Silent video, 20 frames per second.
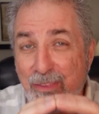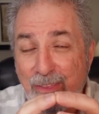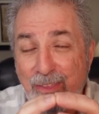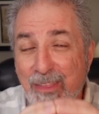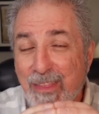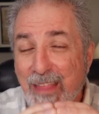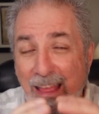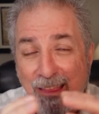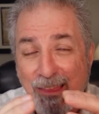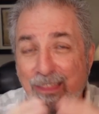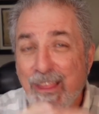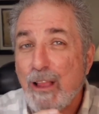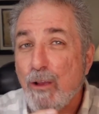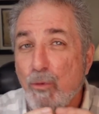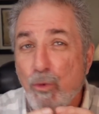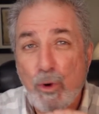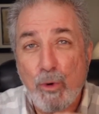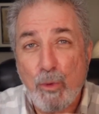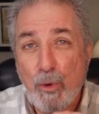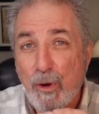that thing
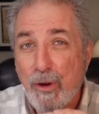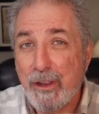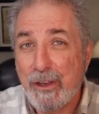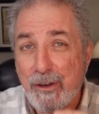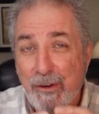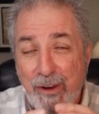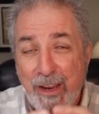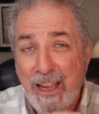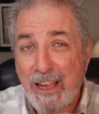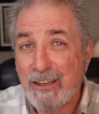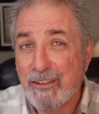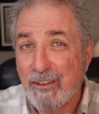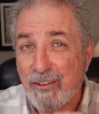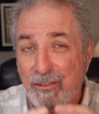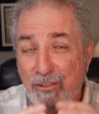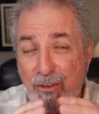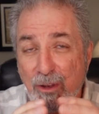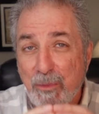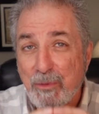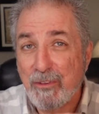we're worried or
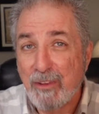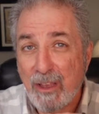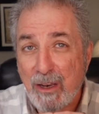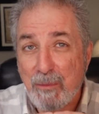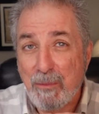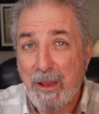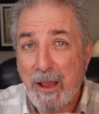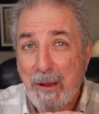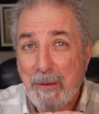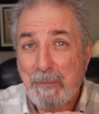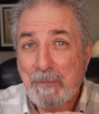anxious or upset about.